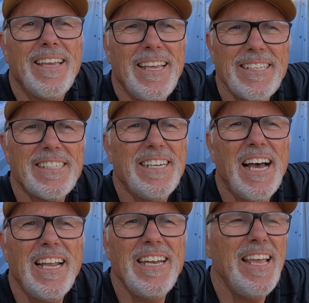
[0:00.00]
it's
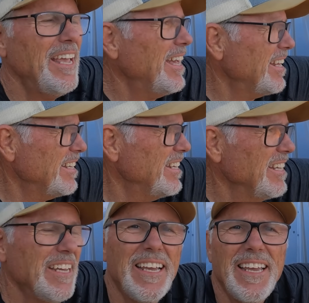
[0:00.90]
done, and
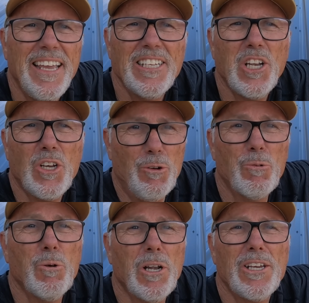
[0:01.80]
it's looking
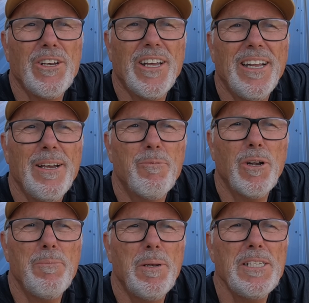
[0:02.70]
really good. I'm
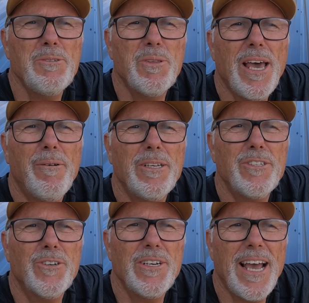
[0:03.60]
really pleased with how
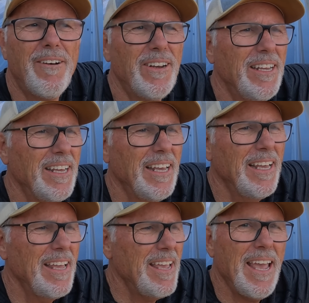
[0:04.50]
it turned out.
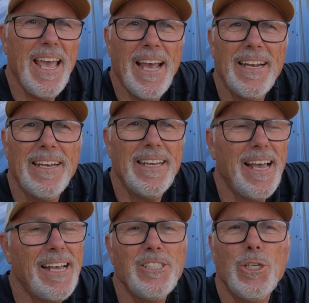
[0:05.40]
And
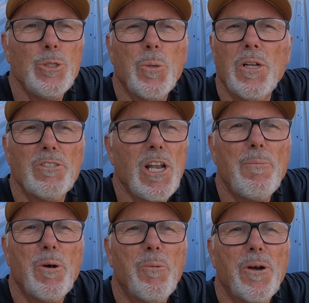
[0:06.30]
as usual, it was a
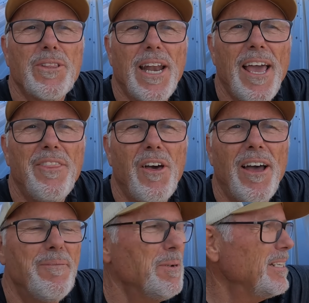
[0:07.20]
lot more work than I
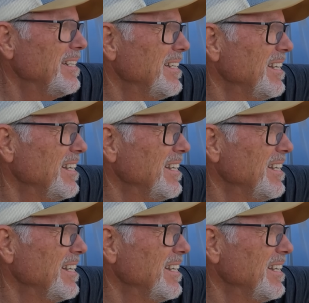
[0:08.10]
thought, but I